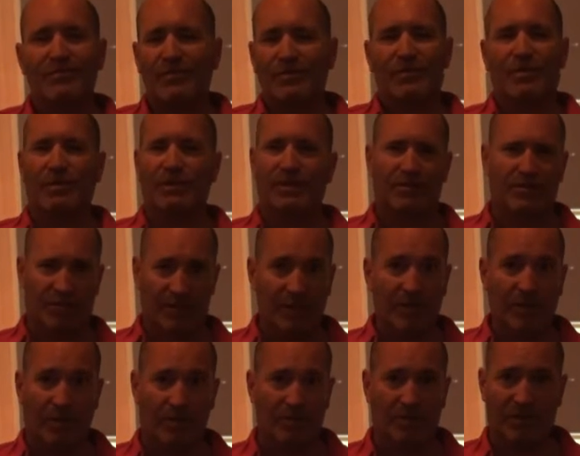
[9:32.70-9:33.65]
the
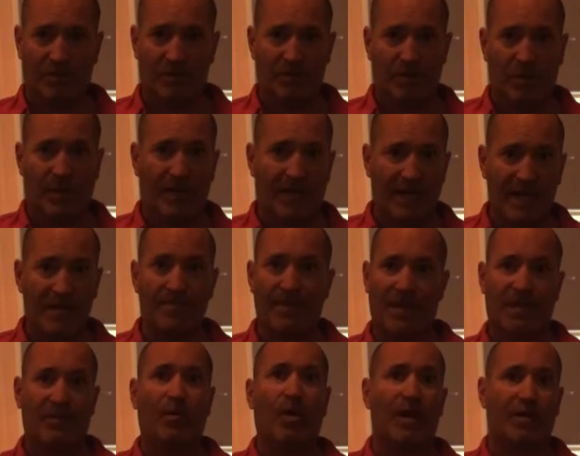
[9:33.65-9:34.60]
casino doesn't want
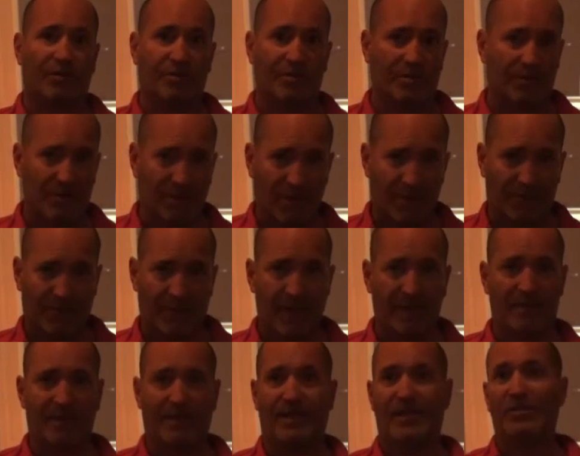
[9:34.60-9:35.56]
anybody watching you, quite
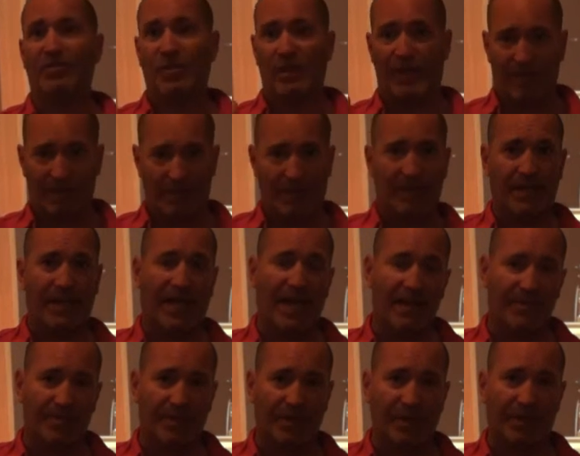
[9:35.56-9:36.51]
frankly. They just want everybody
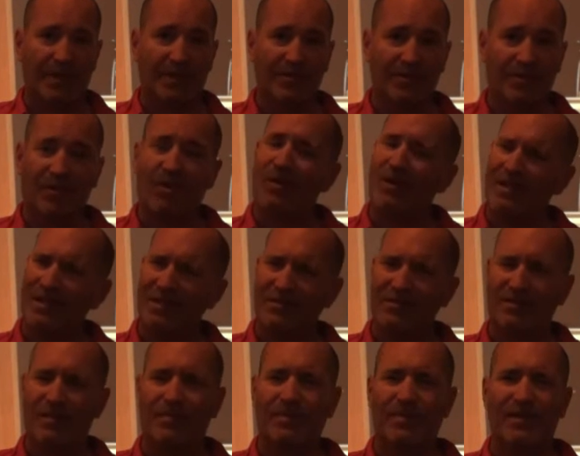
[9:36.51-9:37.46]
gambling. So
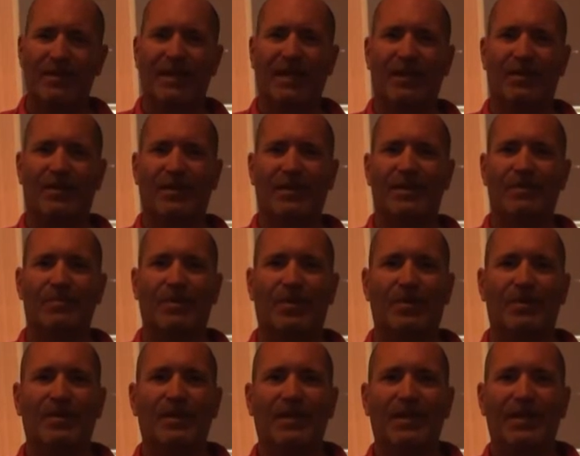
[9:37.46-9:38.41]
it's something you got to think
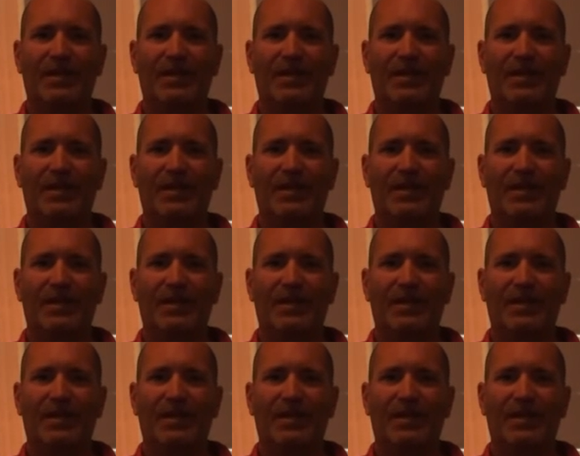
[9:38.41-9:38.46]
about.